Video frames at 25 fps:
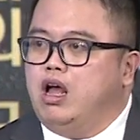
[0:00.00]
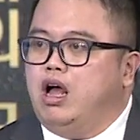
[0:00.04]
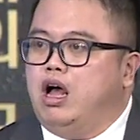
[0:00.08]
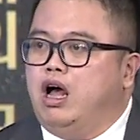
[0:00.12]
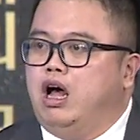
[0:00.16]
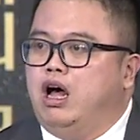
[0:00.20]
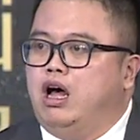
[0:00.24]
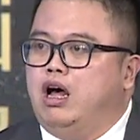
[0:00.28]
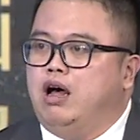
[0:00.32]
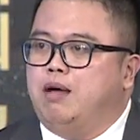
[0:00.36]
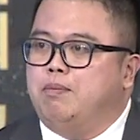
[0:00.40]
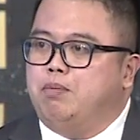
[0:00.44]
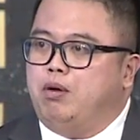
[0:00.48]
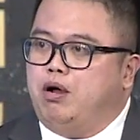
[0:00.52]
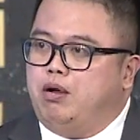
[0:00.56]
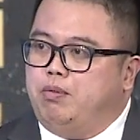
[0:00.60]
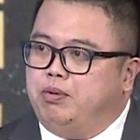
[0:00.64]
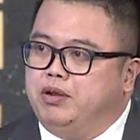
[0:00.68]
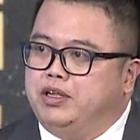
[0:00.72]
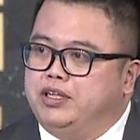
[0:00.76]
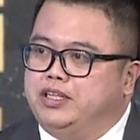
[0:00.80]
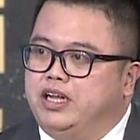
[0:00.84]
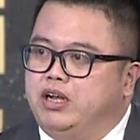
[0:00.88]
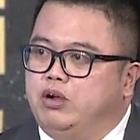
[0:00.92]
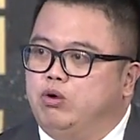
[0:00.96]

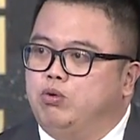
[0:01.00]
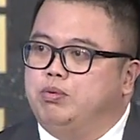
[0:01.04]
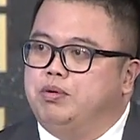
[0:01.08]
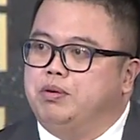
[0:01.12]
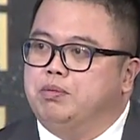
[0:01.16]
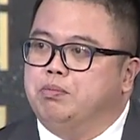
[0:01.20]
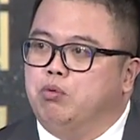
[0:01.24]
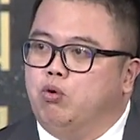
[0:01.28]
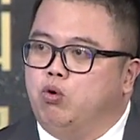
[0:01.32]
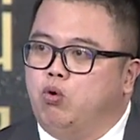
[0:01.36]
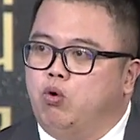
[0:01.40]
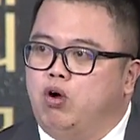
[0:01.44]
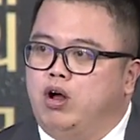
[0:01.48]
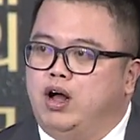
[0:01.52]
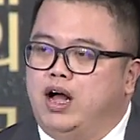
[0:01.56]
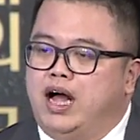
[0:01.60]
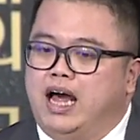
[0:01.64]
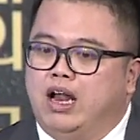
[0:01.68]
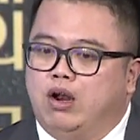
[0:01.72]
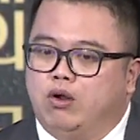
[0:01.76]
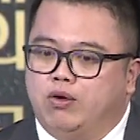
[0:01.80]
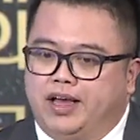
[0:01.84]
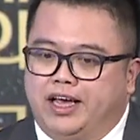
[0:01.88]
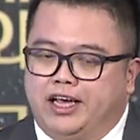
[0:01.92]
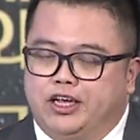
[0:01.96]
probably there will be more
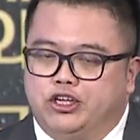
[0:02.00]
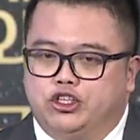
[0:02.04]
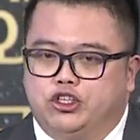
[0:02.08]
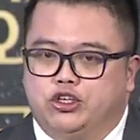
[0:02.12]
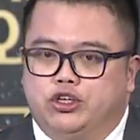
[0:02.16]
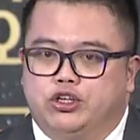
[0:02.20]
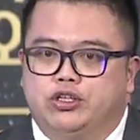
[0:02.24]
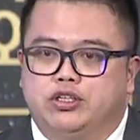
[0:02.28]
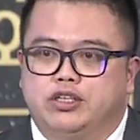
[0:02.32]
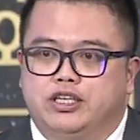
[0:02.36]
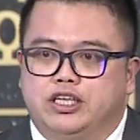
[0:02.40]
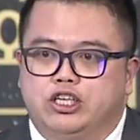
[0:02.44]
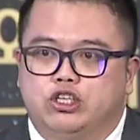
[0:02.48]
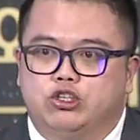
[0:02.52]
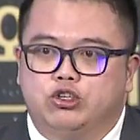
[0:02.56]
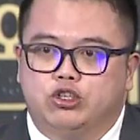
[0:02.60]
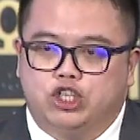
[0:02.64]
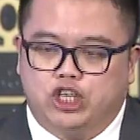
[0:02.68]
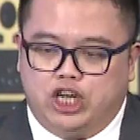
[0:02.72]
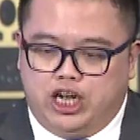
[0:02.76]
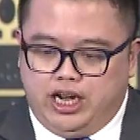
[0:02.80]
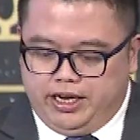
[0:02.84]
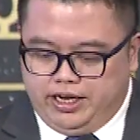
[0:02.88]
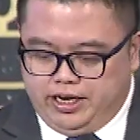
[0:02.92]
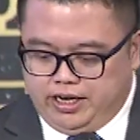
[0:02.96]
allocation into
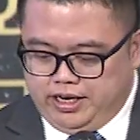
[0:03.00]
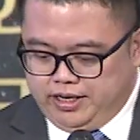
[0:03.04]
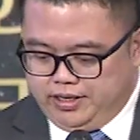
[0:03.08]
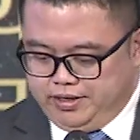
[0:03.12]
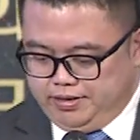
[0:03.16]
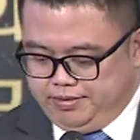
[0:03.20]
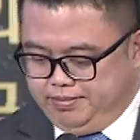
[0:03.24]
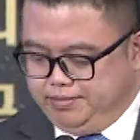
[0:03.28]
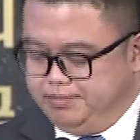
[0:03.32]
China.